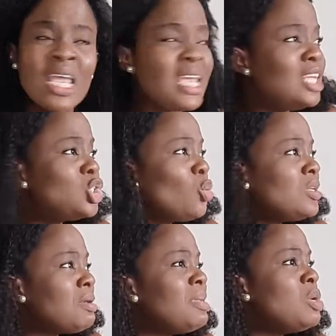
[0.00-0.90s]
In 2 weeks,
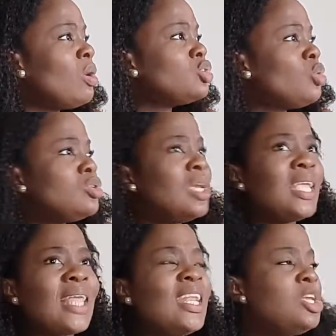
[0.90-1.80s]
maybe you want to go to
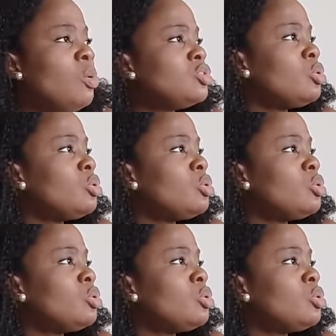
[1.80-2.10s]
Italy, you want to